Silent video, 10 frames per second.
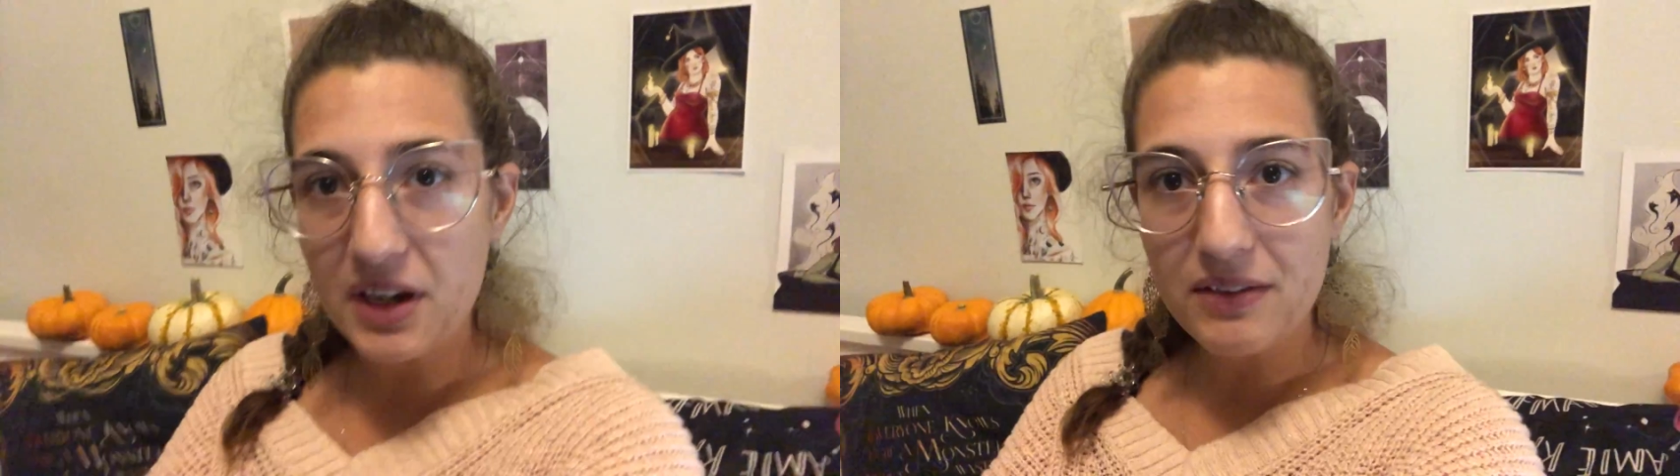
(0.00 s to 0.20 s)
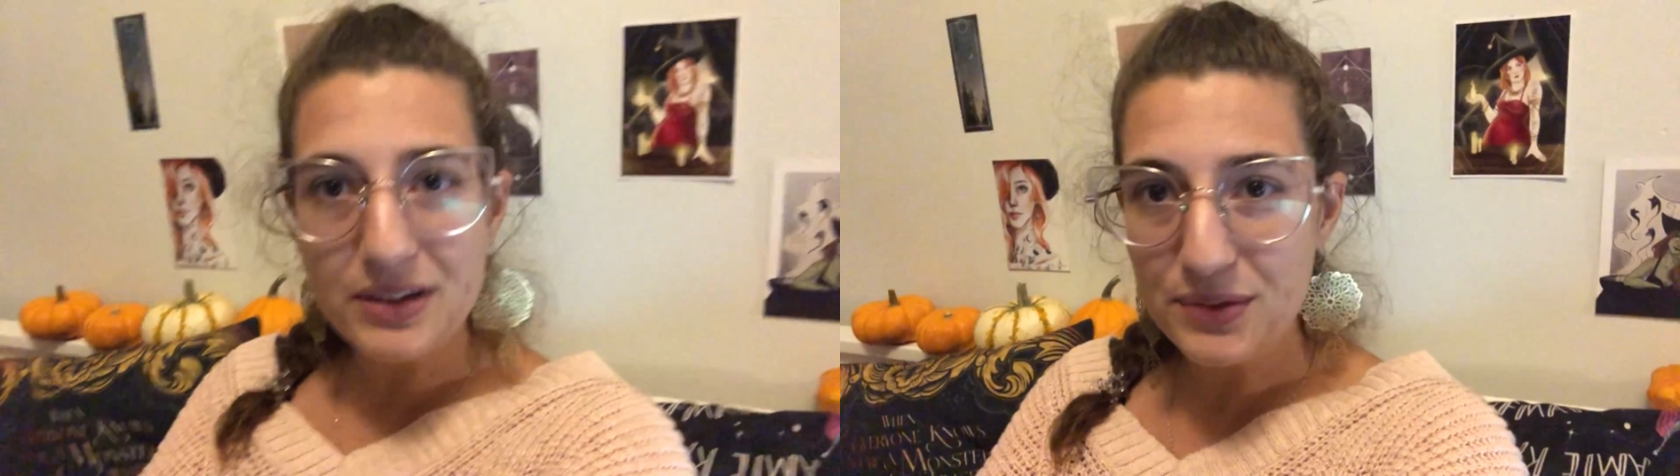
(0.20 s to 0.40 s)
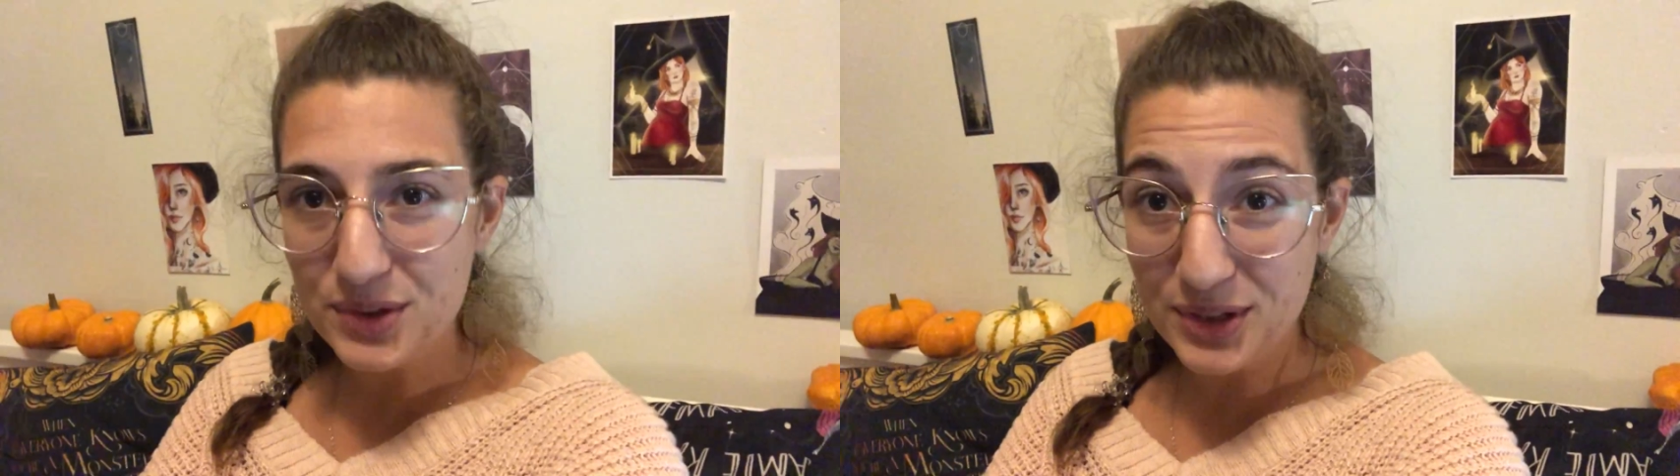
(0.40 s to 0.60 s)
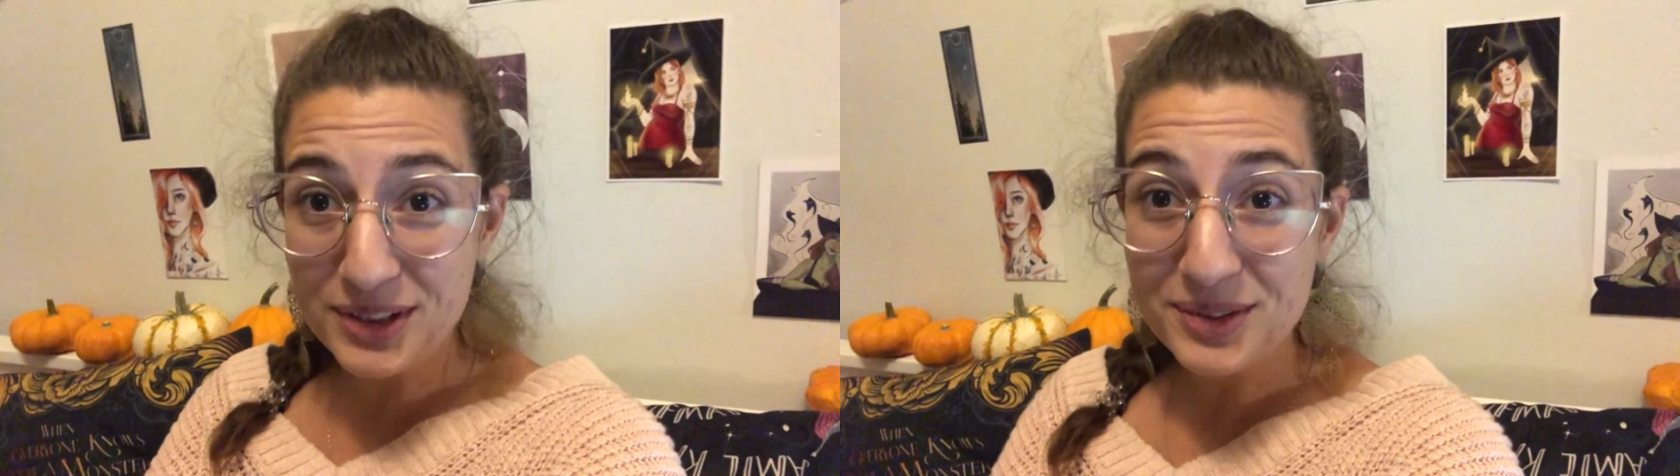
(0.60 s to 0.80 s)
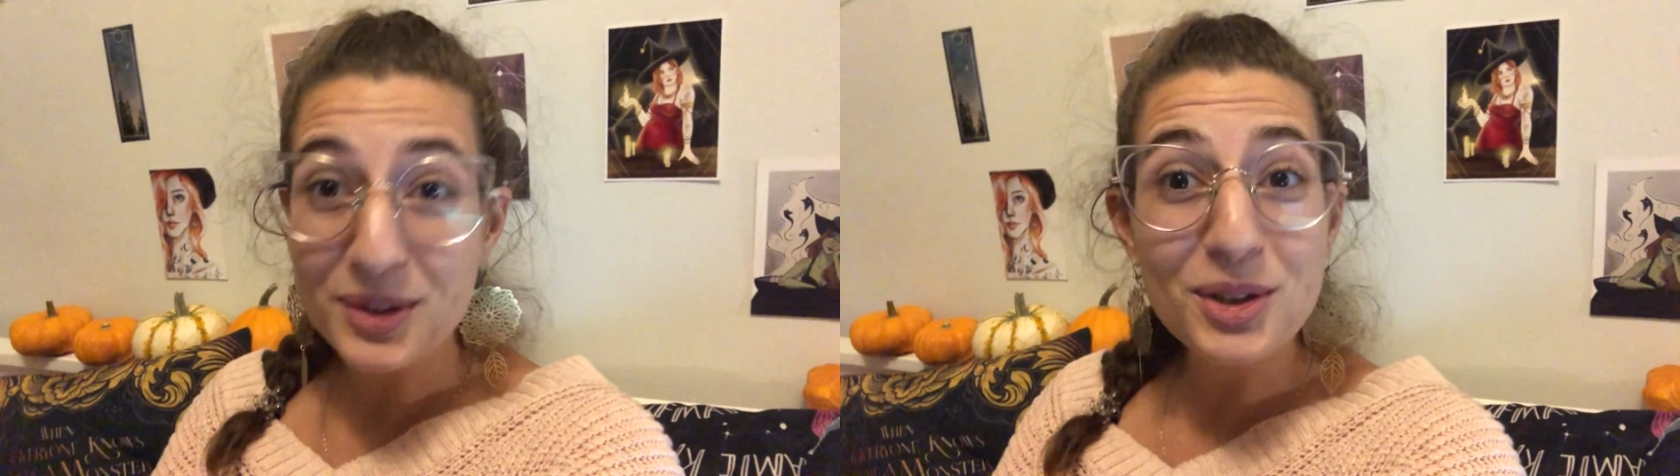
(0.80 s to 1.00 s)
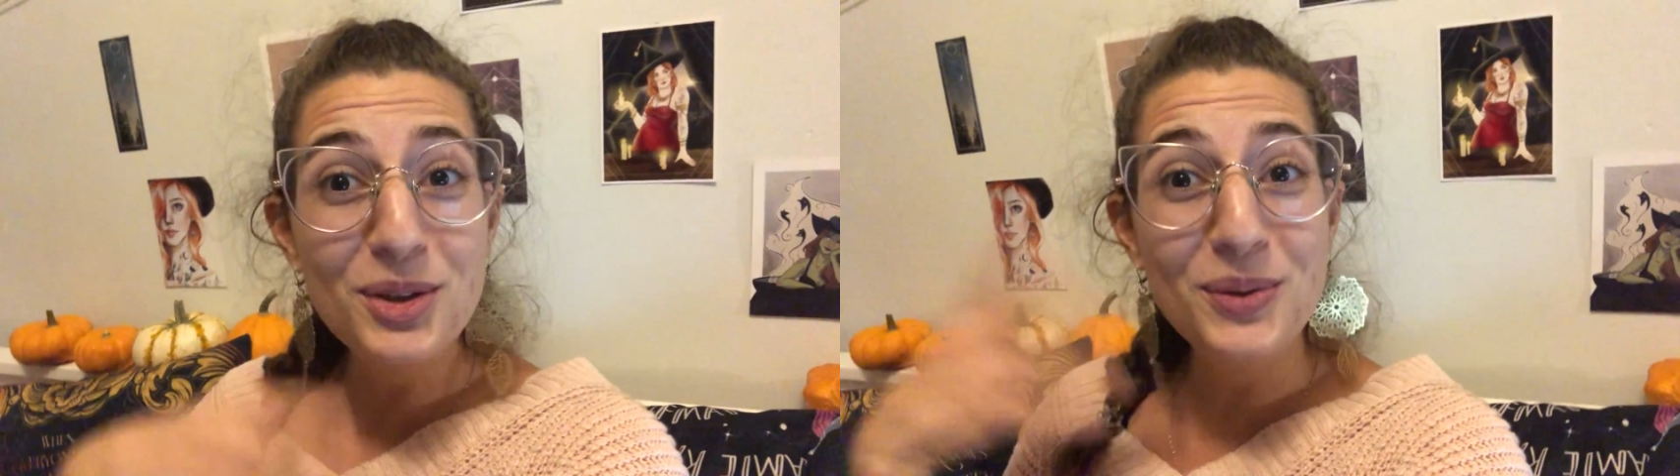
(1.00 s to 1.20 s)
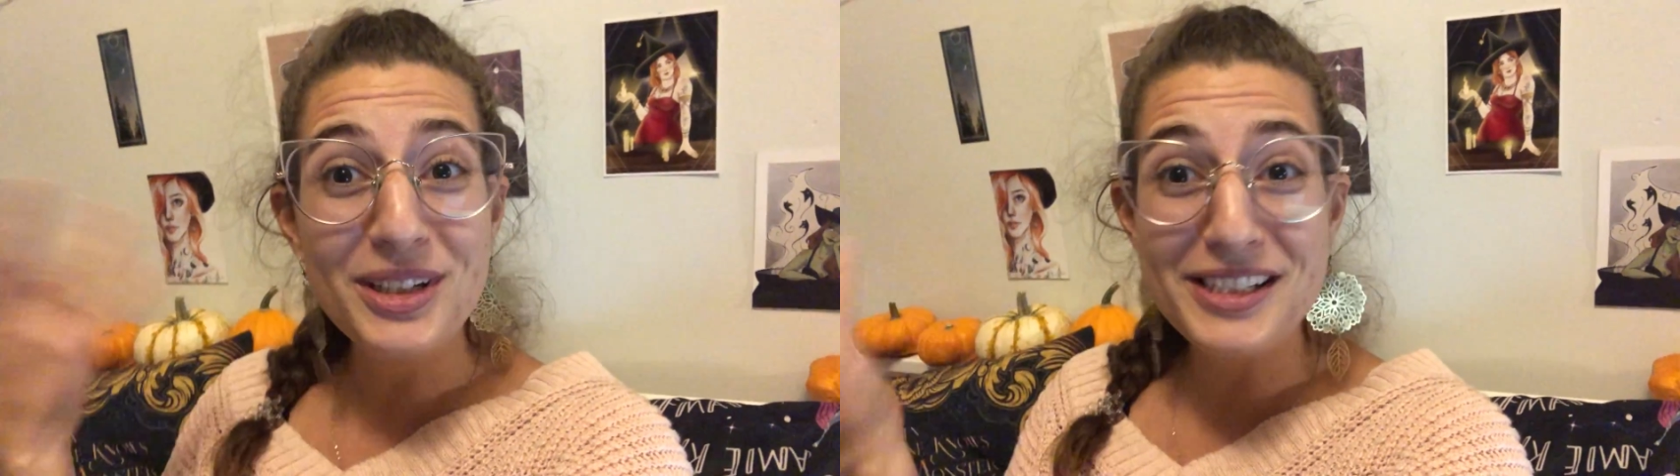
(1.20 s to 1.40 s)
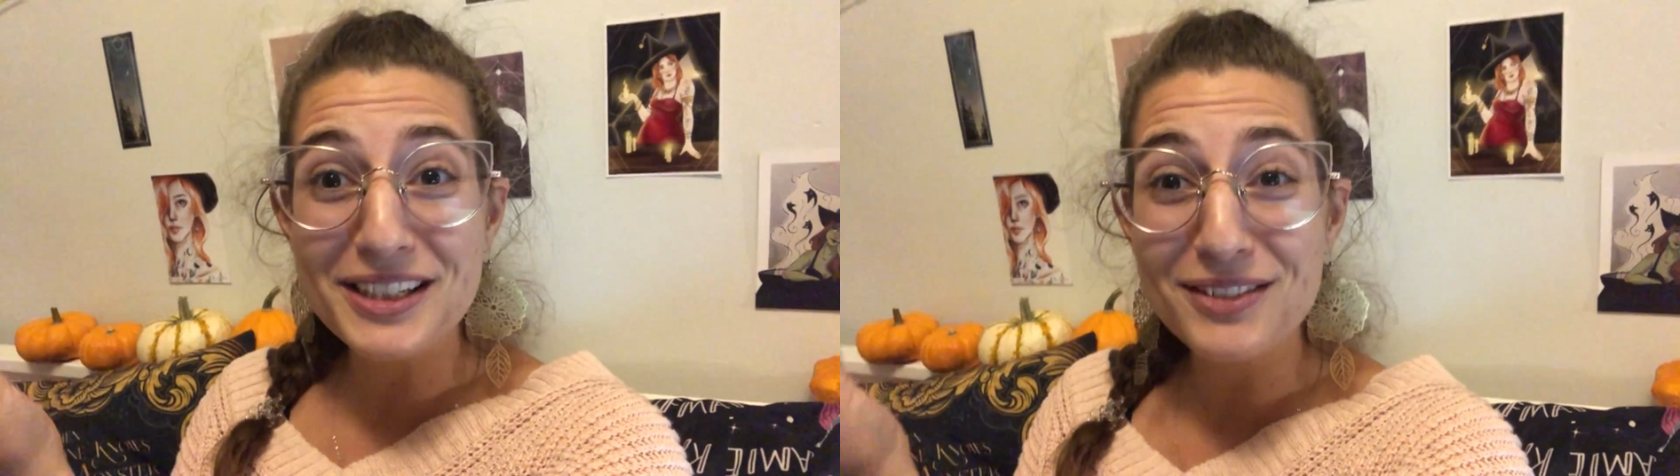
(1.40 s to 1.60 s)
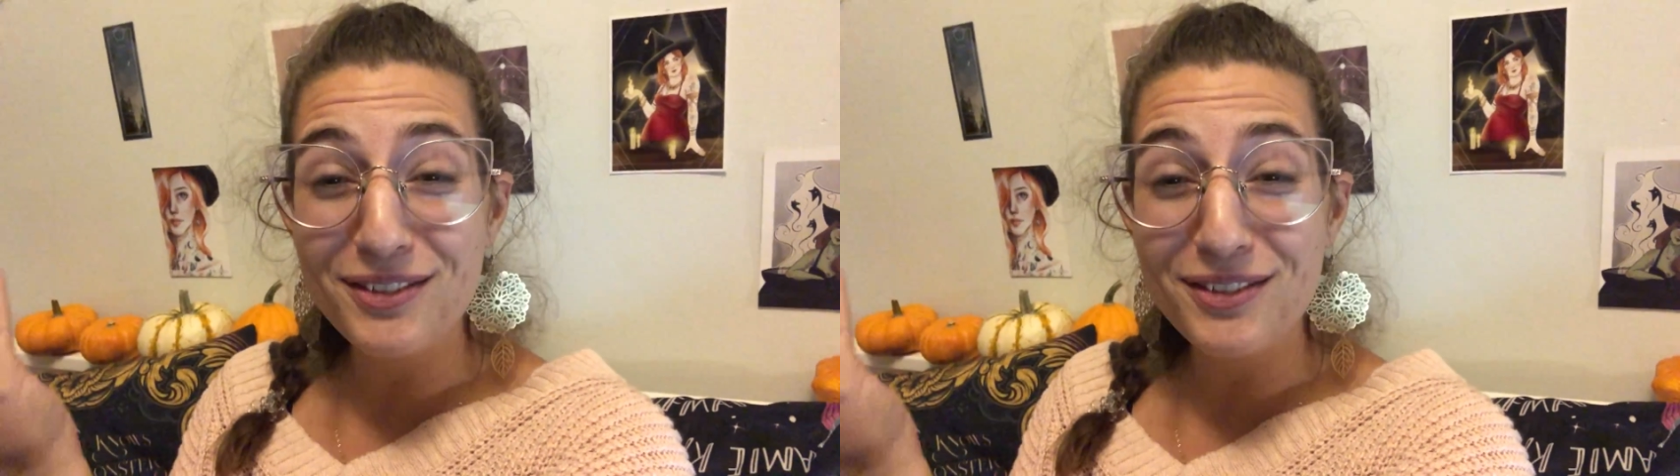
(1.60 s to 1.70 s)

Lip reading: I've never done a reading